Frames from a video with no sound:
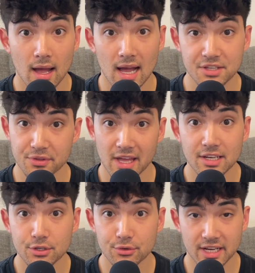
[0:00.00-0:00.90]
As with
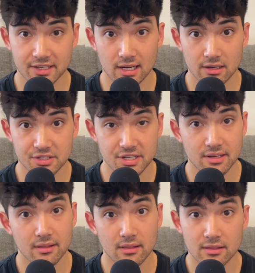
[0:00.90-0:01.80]
any new technology,
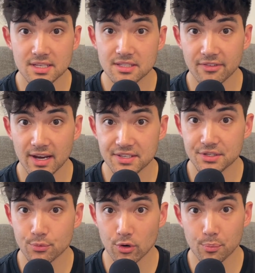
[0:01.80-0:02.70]
these
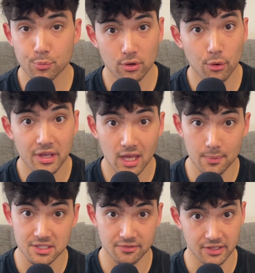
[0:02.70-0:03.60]
devices were
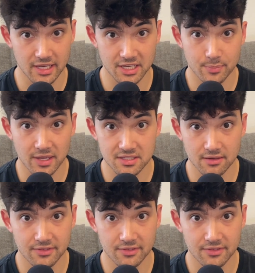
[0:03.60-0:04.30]
prohibitively expensive,